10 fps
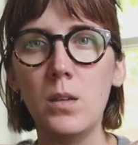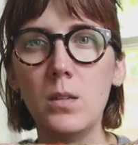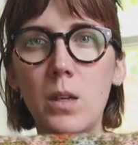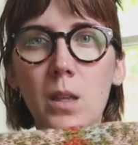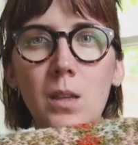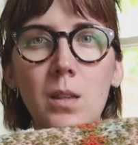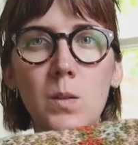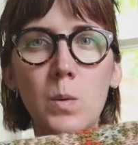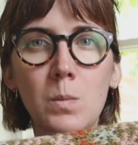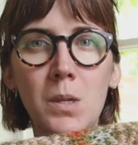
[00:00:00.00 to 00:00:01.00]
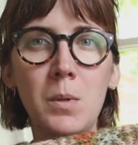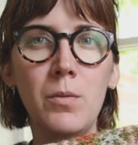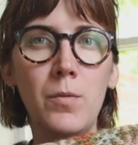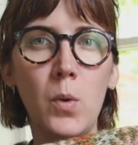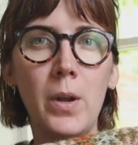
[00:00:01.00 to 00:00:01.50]
So I think this was maybe
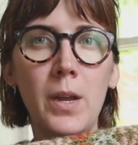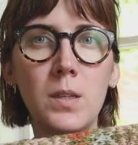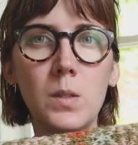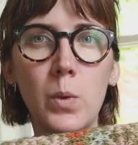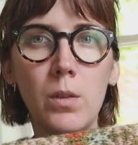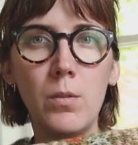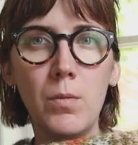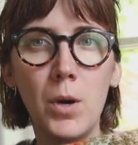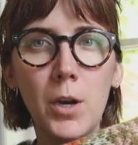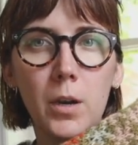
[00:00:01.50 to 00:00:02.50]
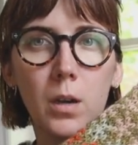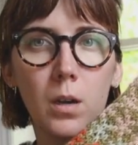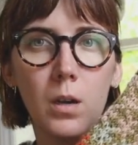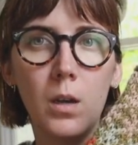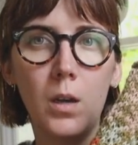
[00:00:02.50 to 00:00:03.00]
four nights worth of work.